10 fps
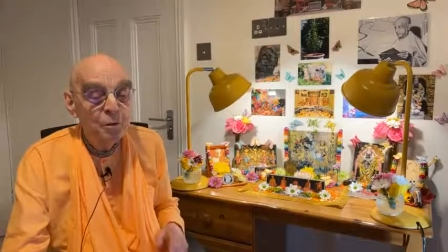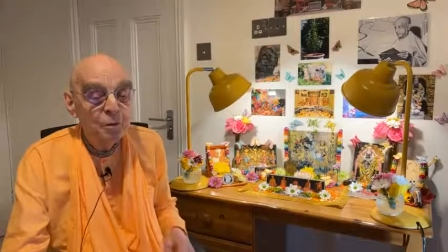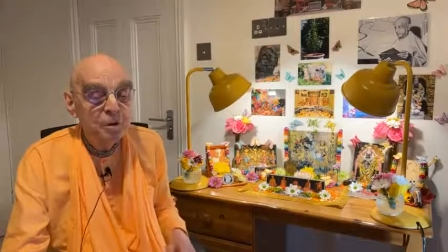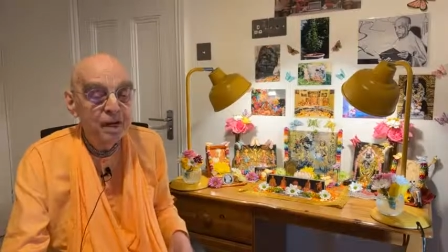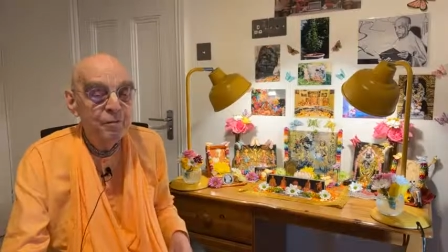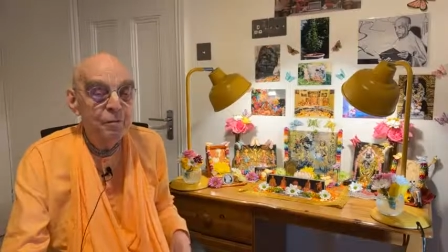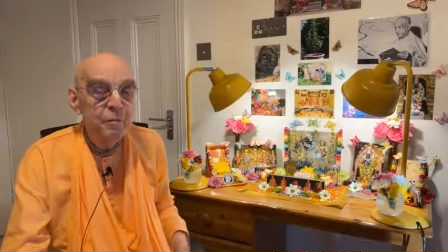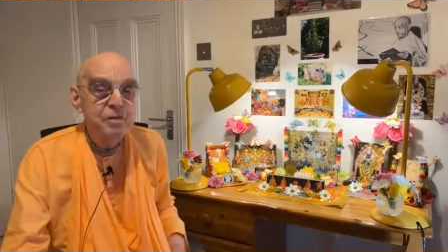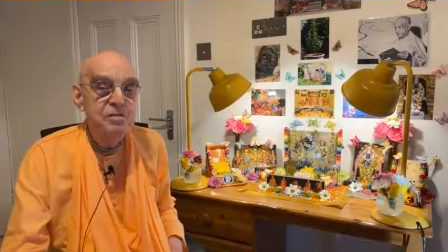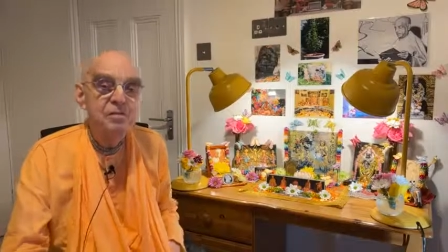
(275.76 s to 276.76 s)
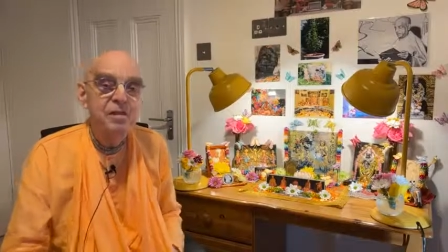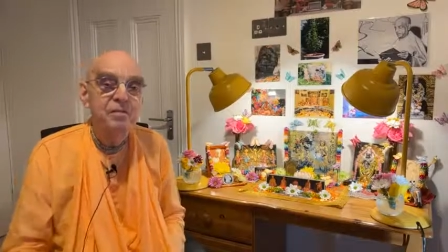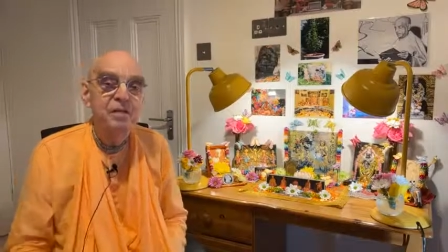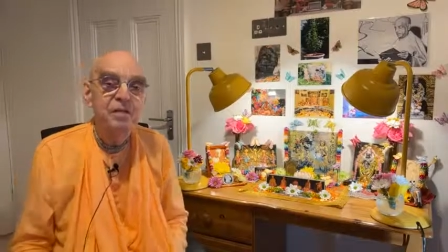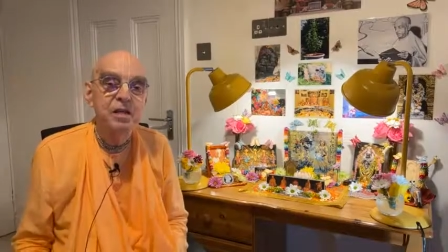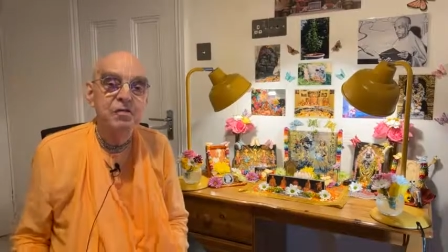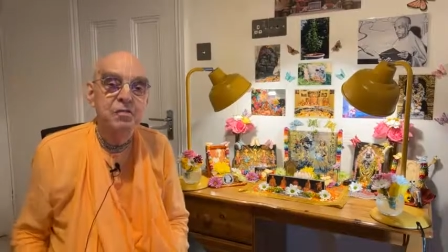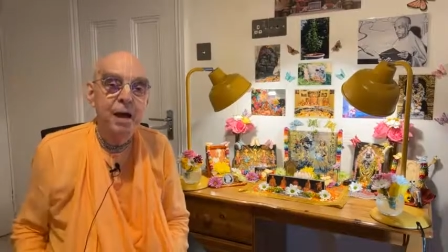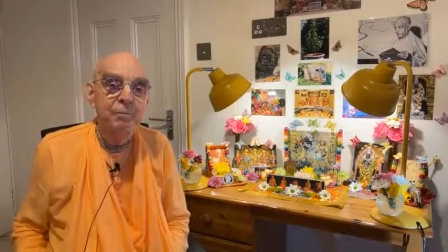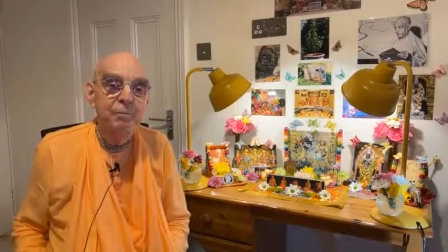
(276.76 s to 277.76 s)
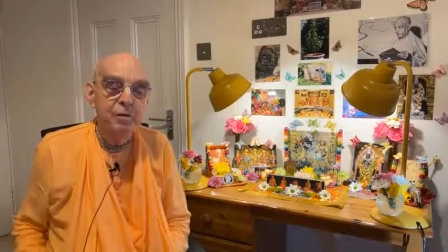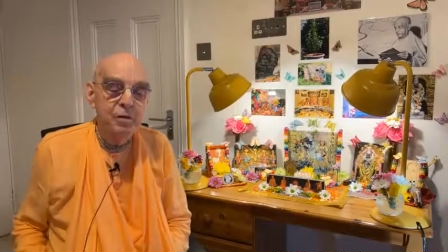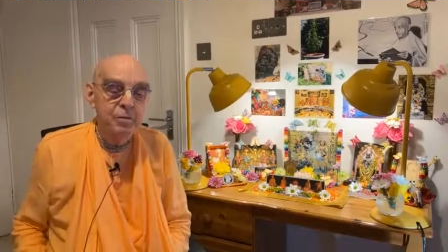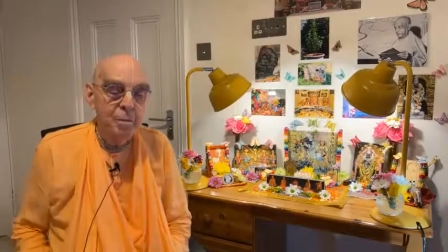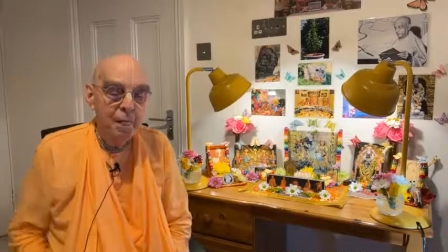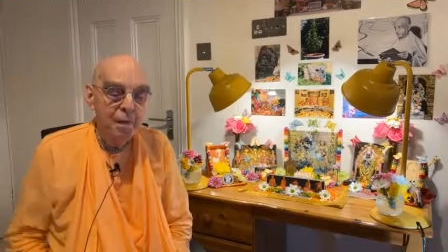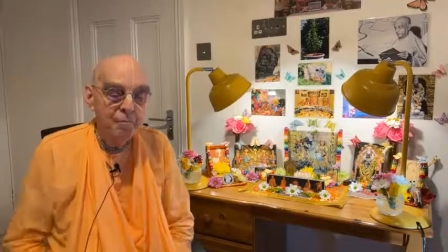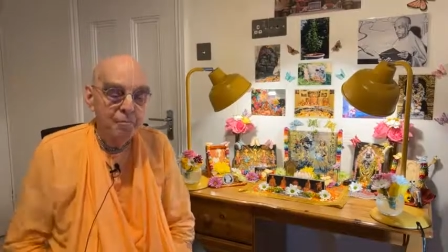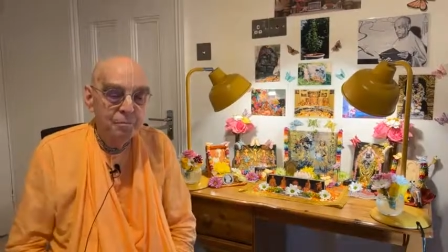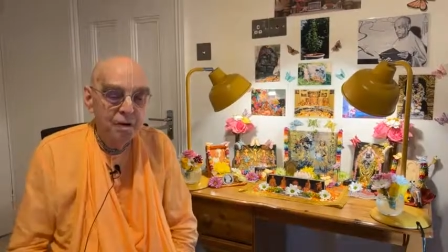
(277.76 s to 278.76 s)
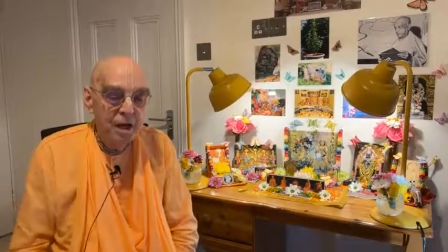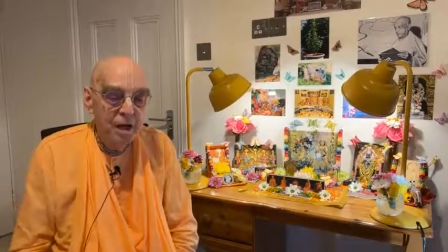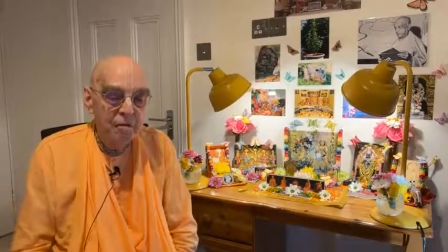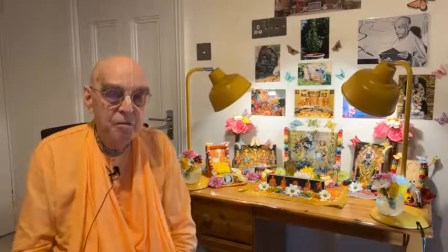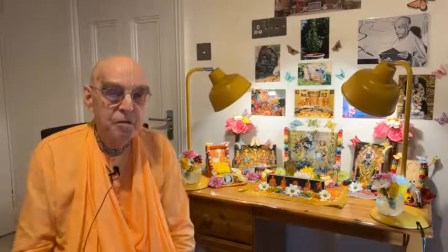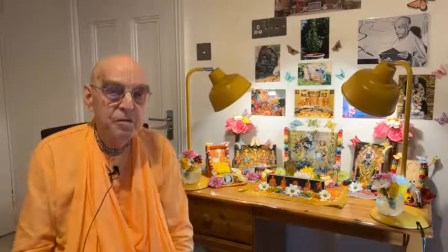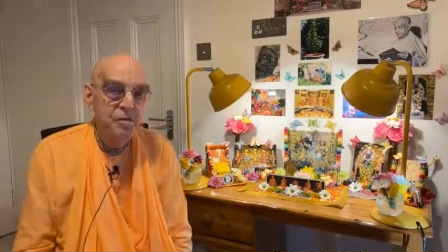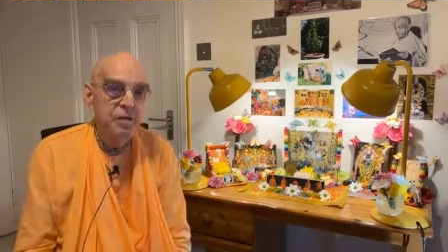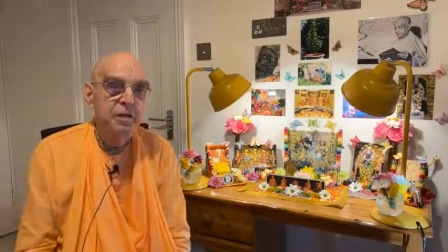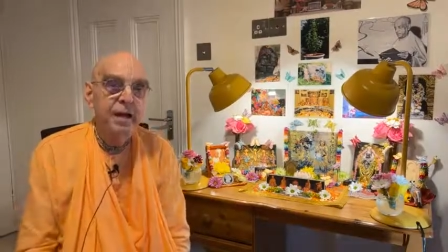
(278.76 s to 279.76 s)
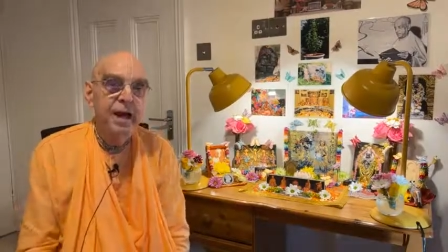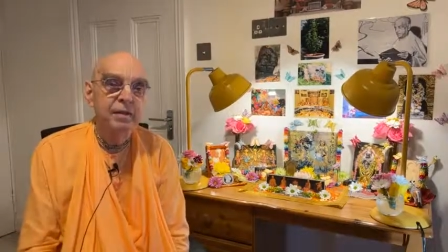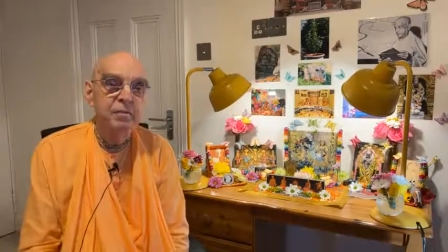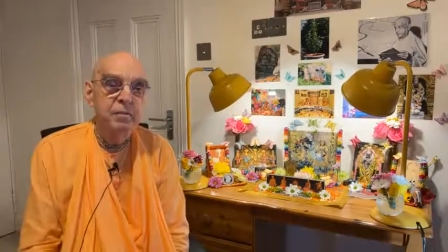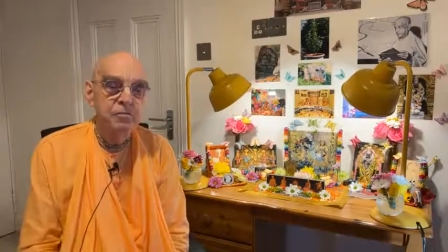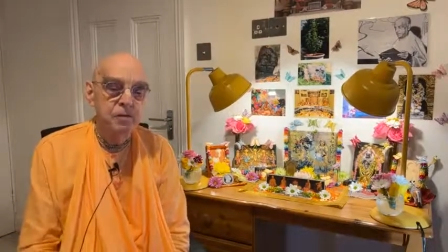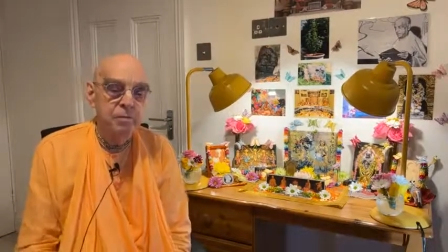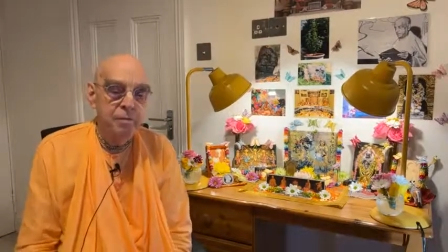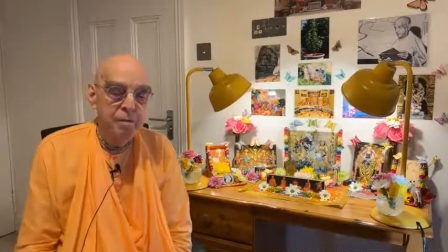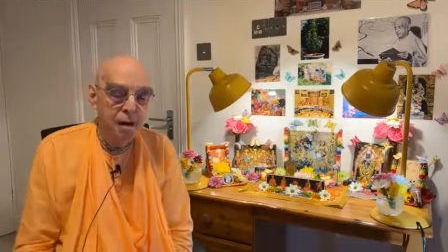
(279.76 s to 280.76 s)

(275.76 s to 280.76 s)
Okay, we've reached the 17th chapter of the third canto of Shrimad